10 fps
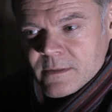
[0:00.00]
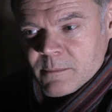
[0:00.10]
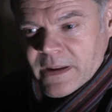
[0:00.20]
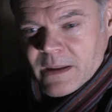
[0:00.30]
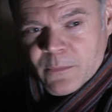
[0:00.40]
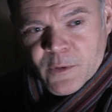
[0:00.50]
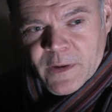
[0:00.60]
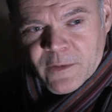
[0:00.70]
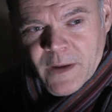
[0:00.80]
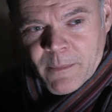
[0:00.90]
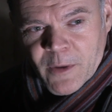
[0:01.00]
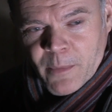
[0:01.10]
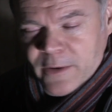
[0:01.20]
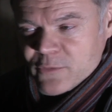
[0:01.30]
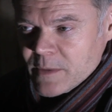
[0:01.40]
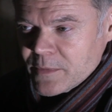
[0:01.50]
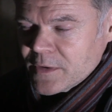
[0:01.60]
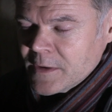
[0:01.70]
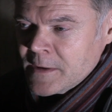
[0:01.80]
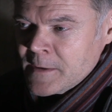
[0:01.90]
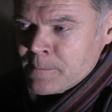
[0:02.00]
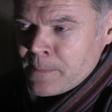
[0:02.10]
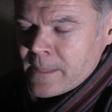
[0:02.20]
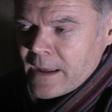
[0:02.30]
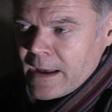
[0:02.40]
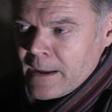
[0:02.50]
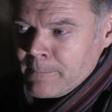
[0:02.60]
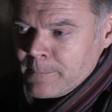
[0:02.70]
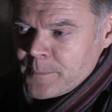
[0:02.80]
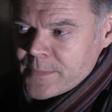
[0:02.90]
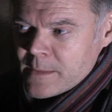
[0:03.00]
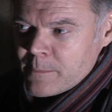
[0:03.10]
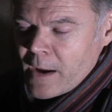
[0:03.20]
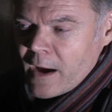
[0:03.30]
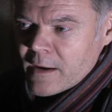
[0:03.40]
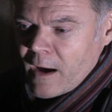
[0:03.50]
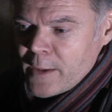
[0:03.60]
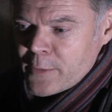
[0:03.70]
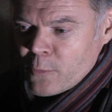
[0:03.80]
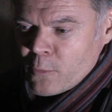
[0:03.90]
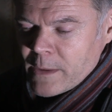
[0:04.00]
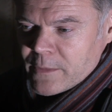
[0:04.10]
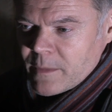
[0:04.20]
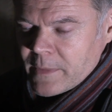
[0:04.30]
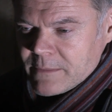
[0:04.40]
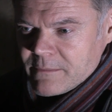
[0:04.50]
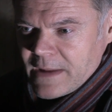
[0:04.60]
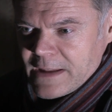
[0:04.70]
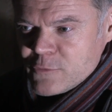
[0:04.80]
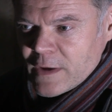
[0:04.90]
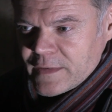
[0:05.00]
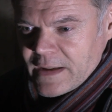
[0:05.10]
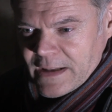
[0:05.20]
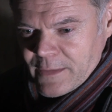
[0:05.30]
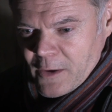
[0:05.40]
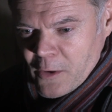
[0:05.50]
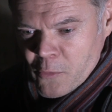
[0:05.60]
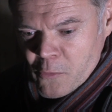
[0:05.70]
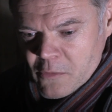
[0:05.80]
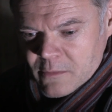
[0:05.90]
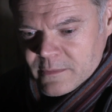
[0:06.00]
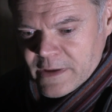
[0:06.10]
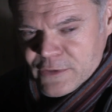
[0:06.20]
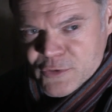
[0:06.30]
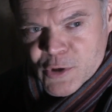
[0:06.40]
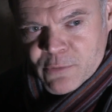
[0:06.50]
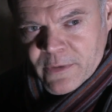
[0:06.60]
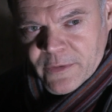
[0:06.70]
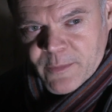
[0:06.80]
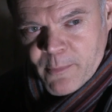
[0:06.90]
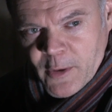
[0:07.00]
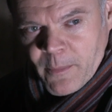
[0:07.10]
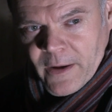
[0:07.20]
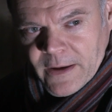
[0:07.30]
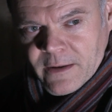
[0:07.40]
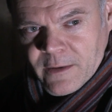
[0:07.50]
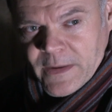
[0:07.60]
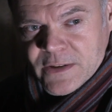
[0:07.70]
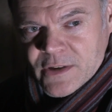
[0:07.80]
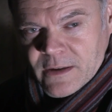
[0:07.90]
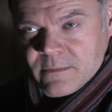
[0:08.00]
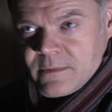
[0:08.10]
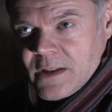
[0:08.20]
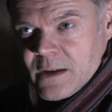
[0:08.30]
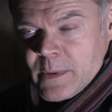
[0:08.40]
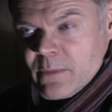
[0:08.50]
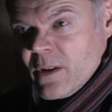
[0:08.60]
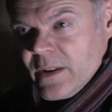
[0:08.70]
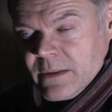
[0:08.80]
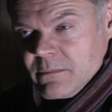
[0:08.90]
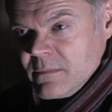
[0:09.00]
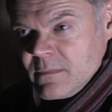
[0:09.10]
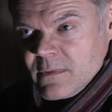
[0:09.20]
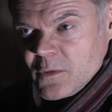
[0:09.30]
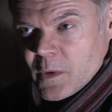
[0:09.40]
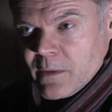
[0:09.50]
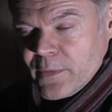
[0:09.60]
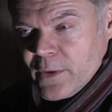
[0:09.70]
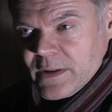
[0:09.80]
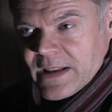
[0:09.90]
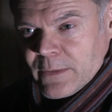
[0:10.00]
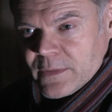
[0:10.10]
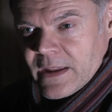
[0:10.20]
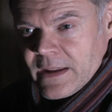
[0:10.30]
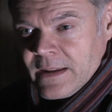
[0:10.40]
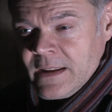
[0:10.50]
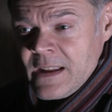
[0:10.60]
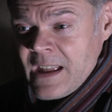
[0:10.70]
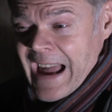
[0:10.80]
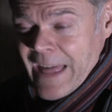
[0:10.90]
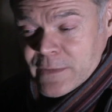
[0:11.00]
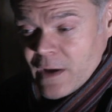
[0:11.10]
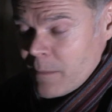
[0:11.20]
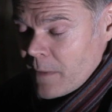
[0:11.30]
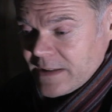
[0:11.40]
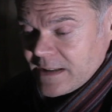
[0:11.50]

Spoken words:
making movies of our motorbike trips. But I thought there was something interesting in the whole endurance motorbike adventure. You know, we were riding 12, 13 hours a day. At the time, I